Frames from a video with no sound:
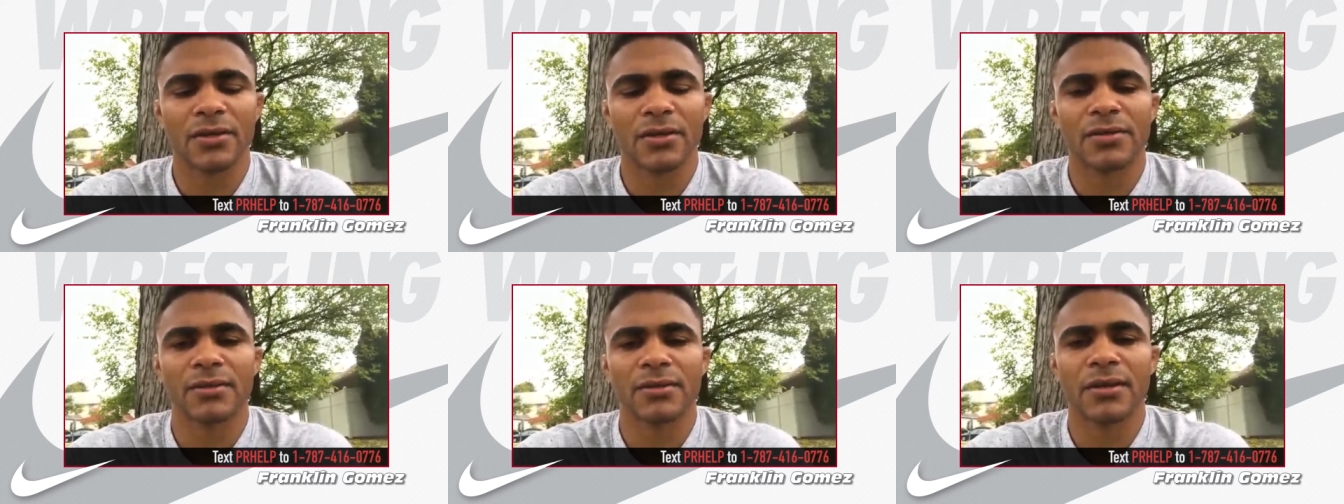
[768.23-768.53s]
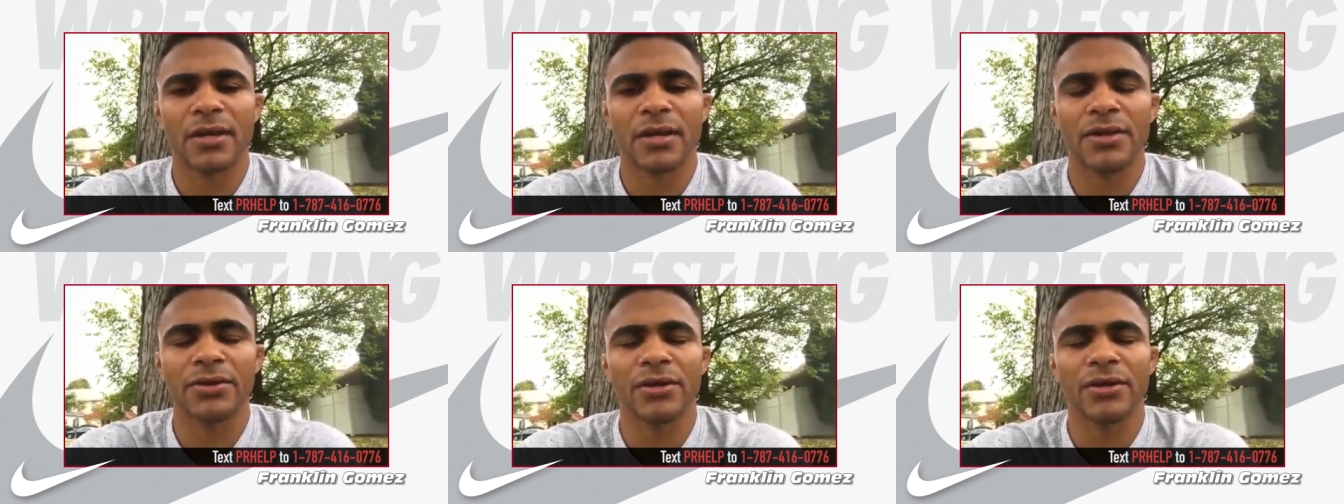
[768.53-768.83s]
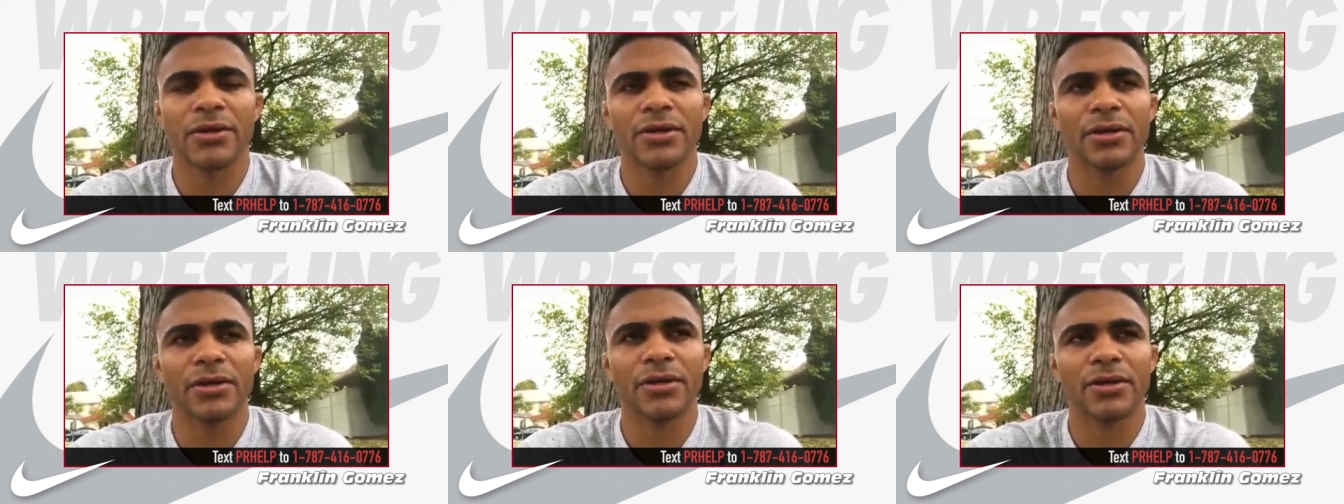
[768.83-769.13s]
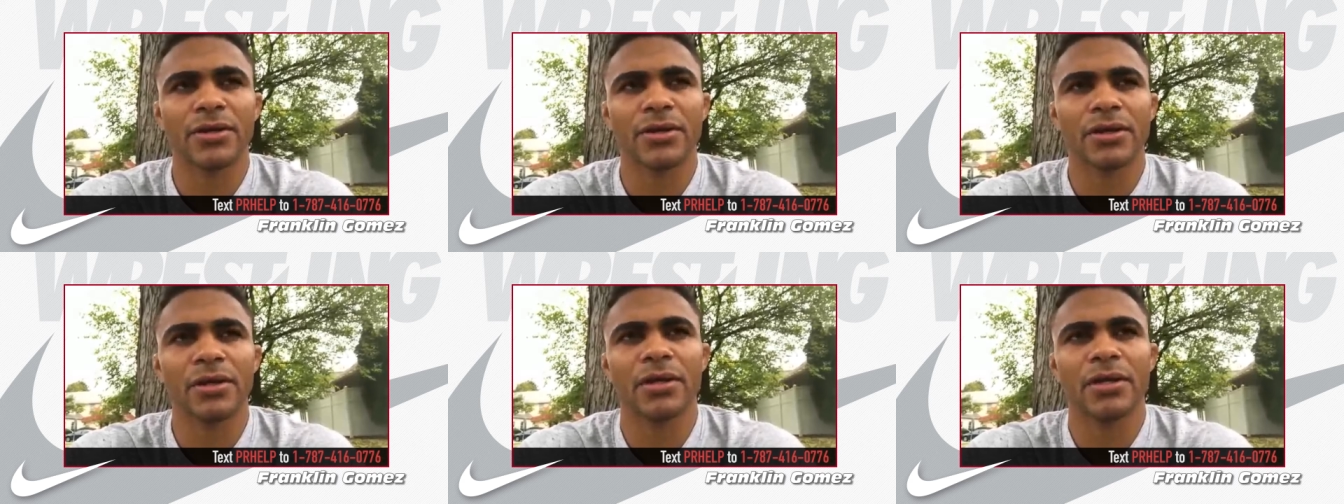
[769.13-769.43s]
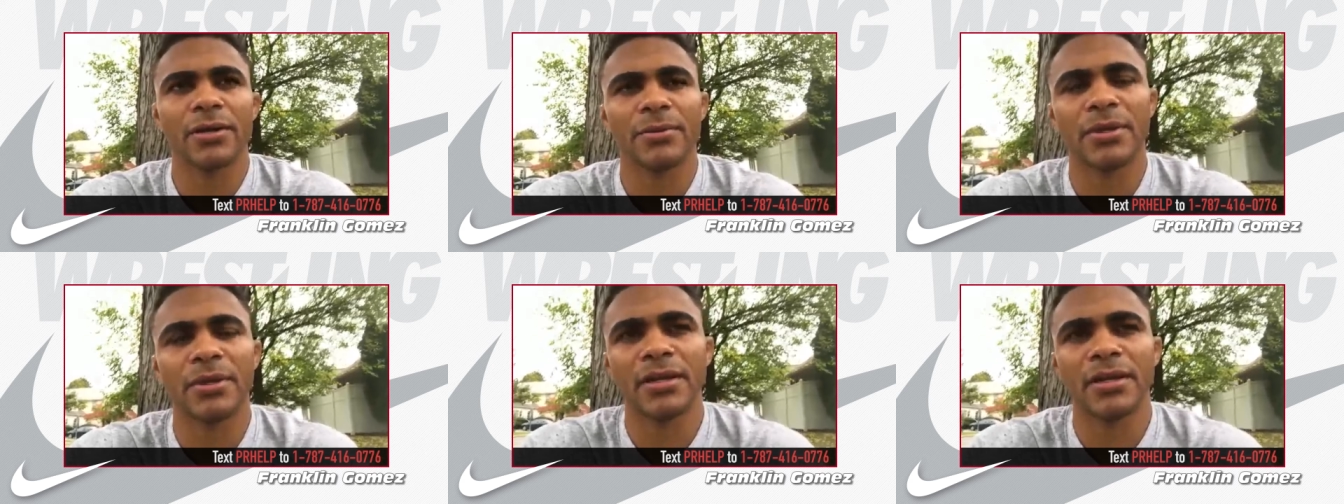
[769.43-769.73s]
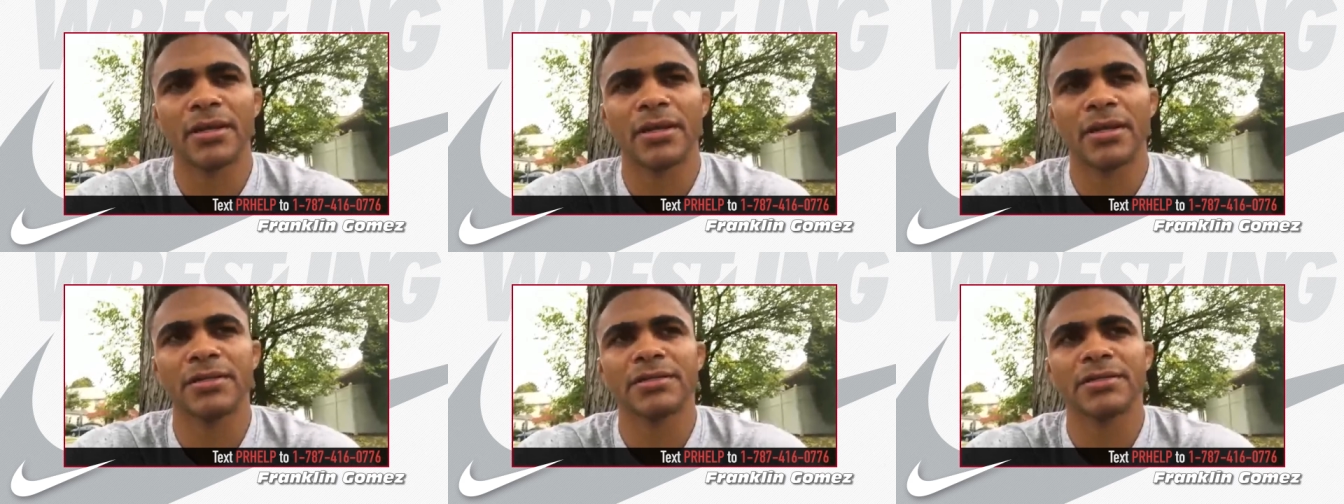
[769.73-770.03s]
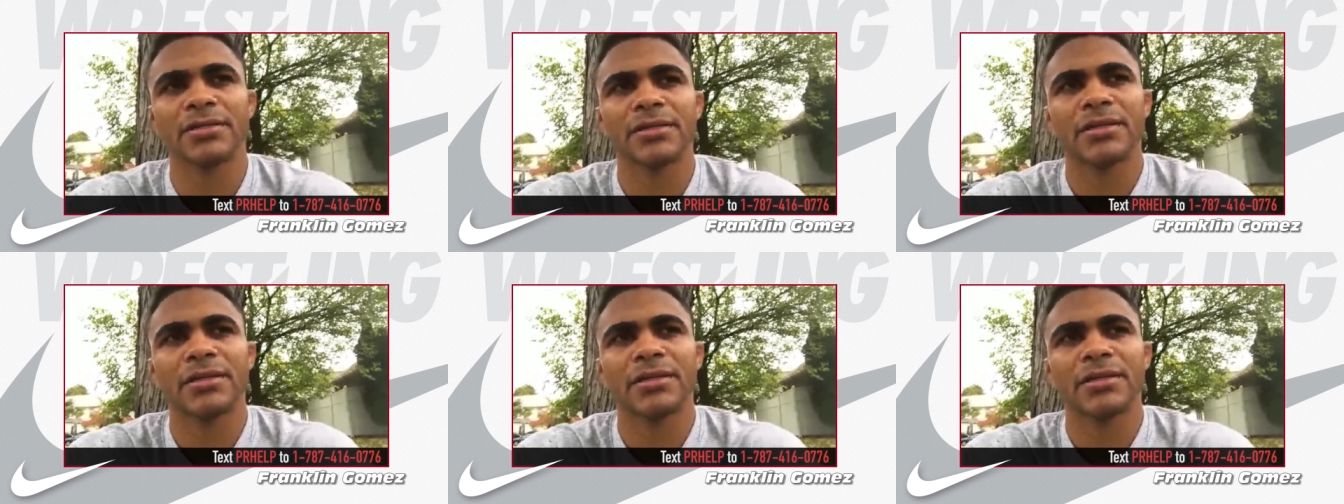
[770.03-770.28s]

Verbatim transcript: Yeah, you could. You could. I mean, this.